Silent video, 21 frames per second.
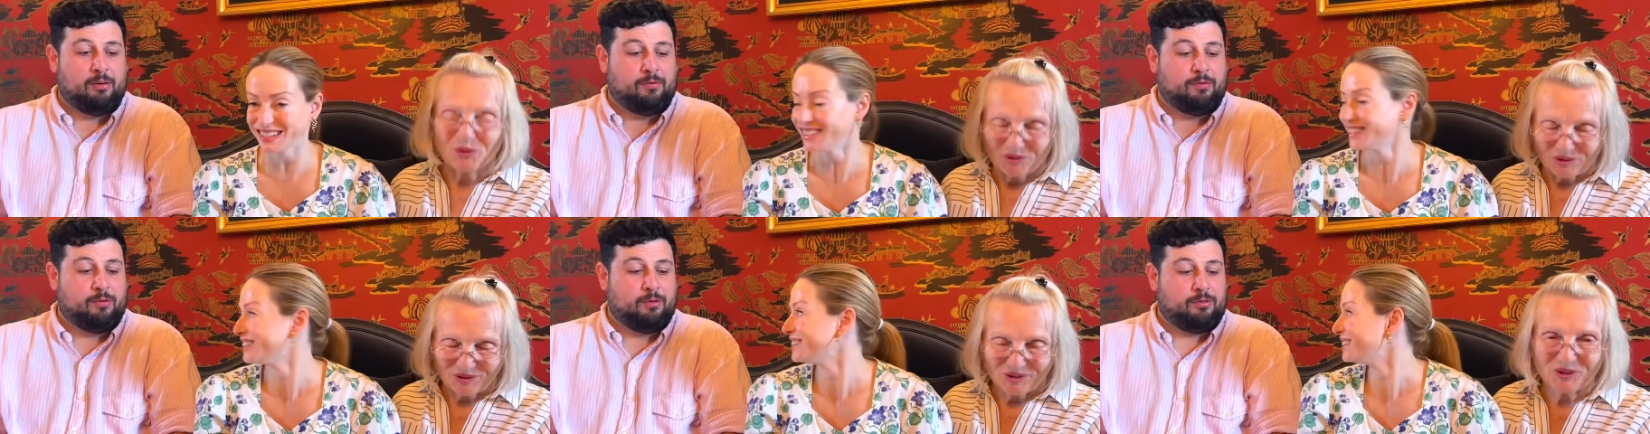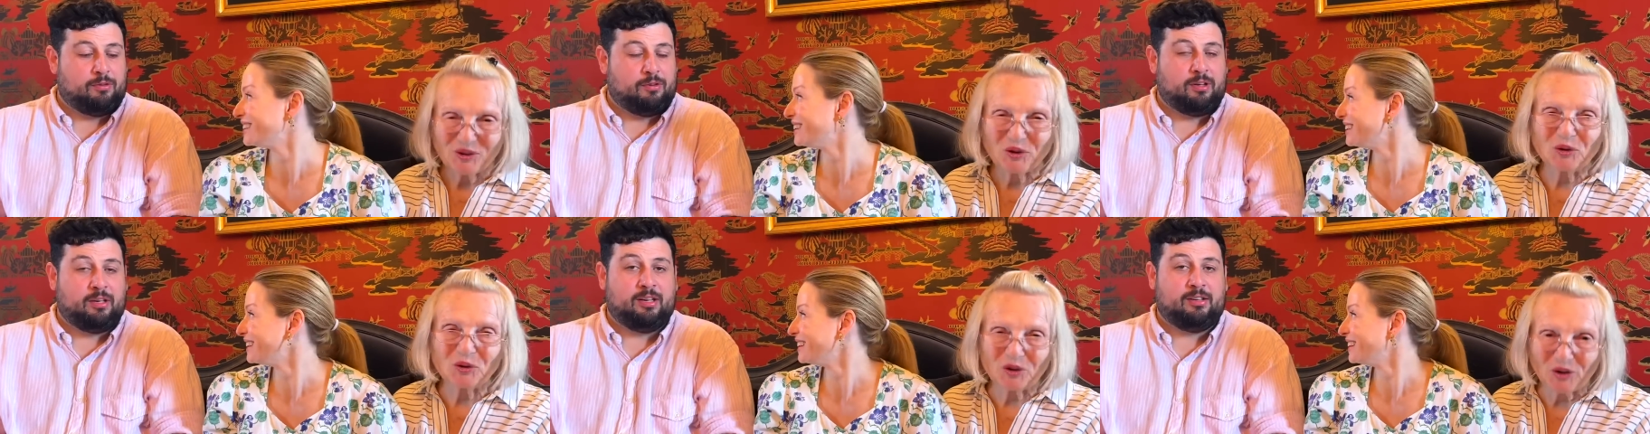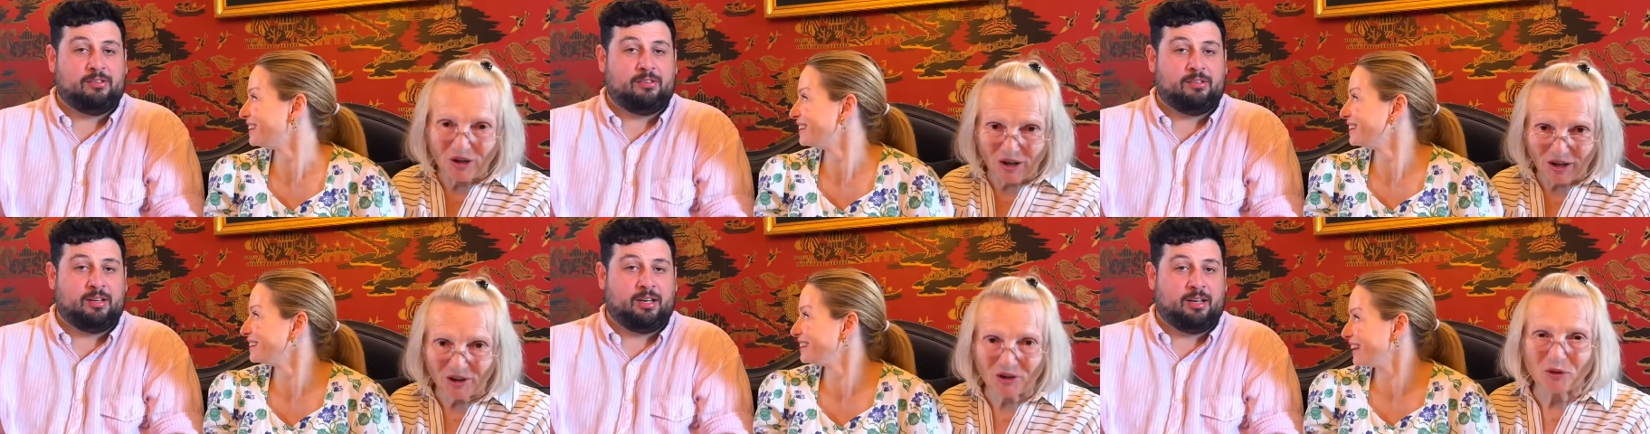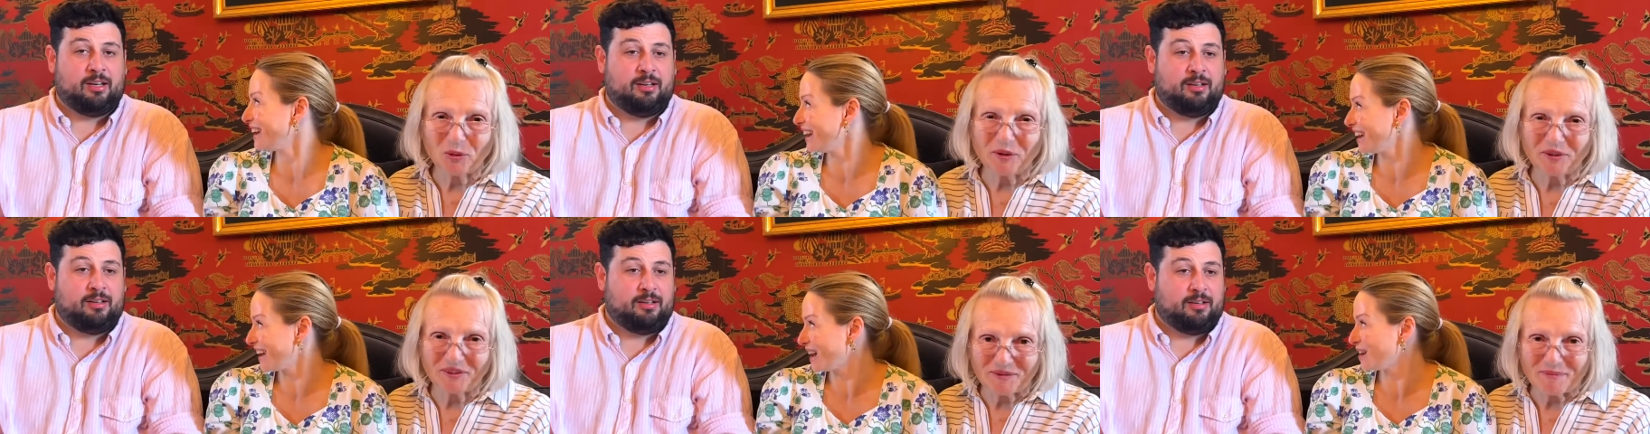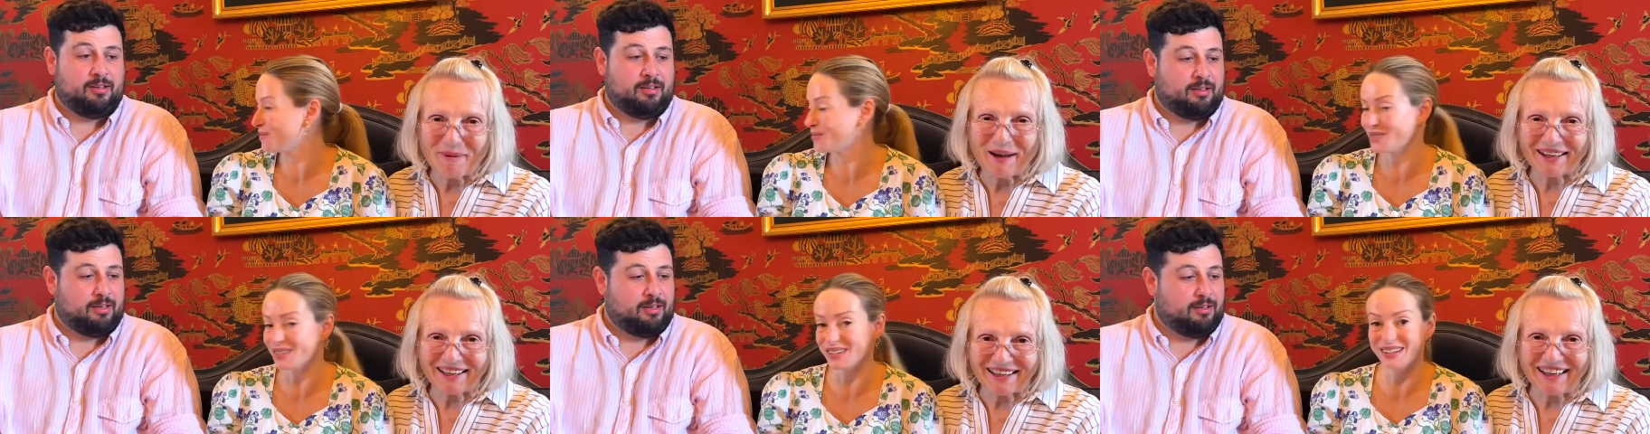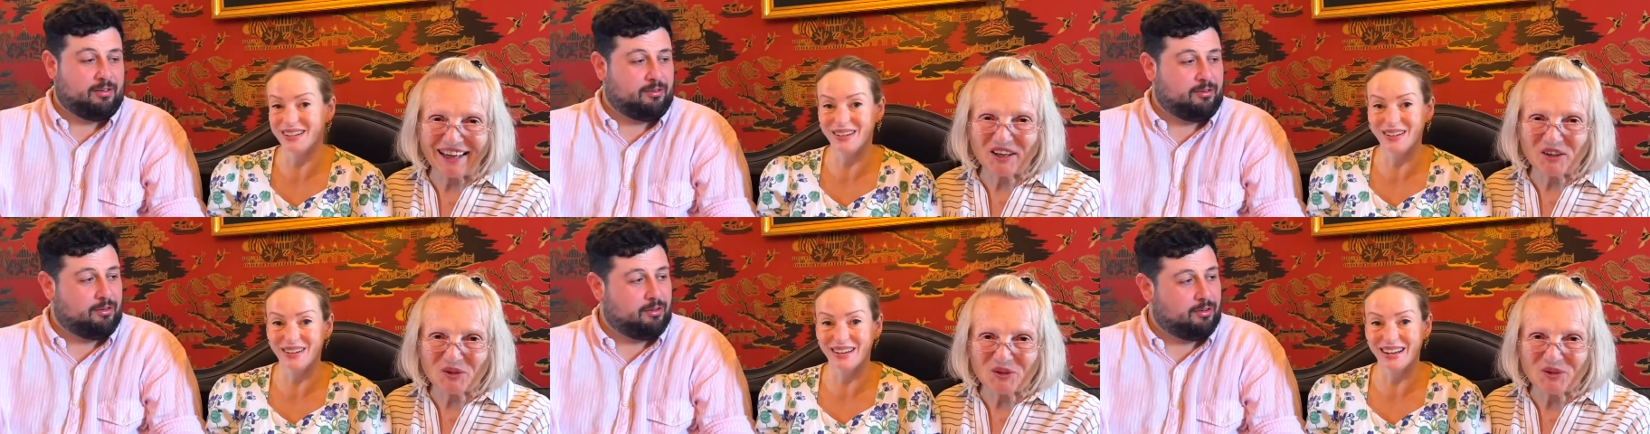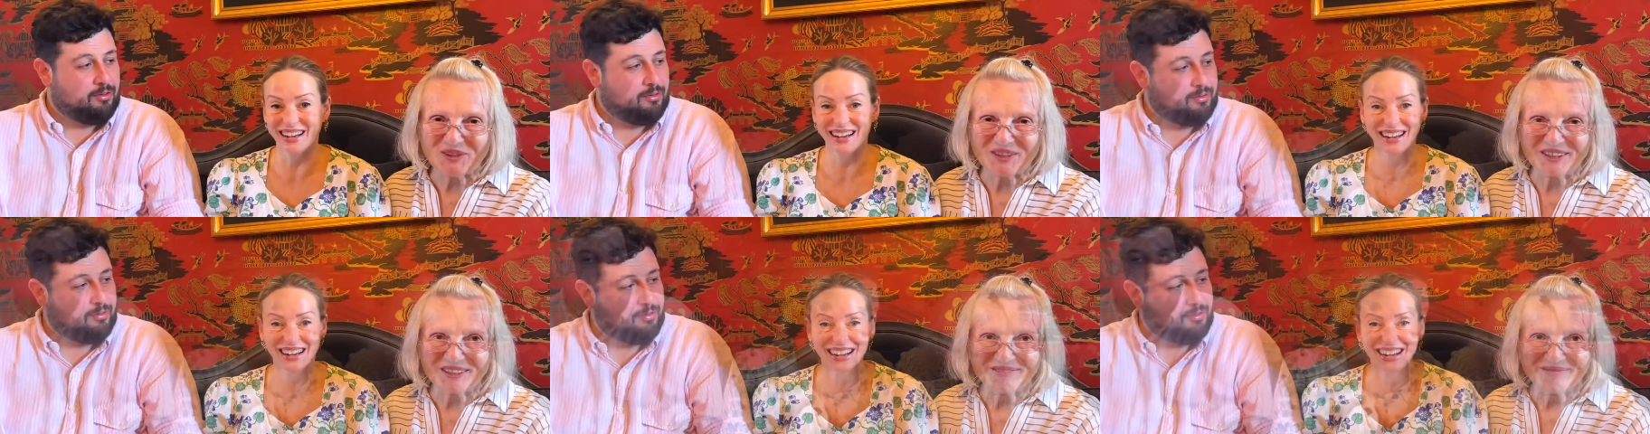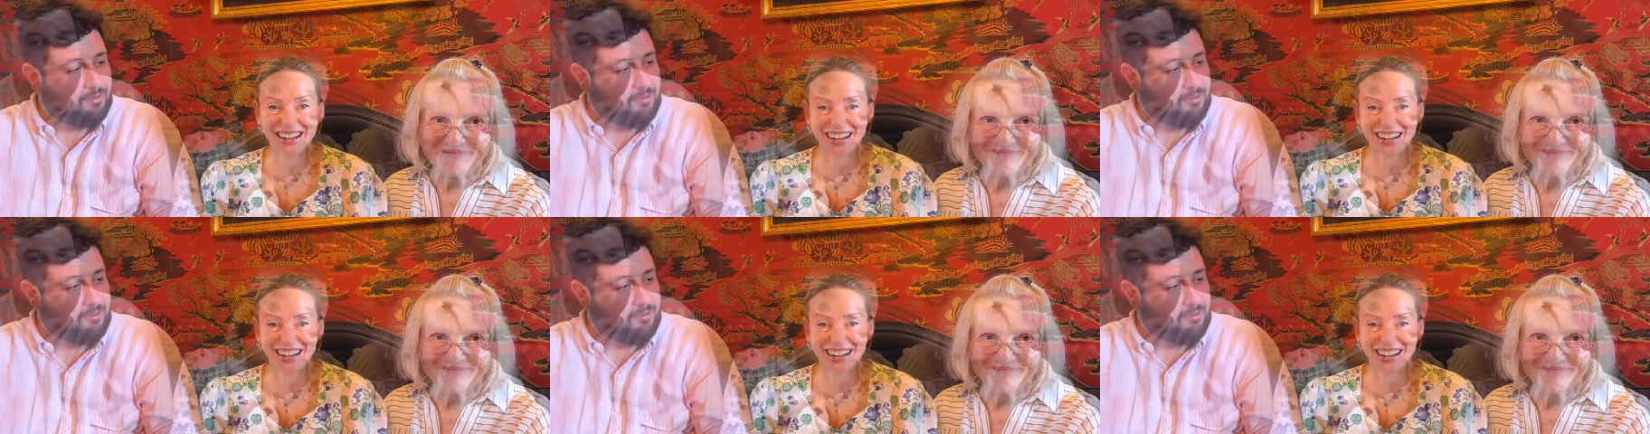Speaker 1: forward to Good listening. Yeah, absolutely.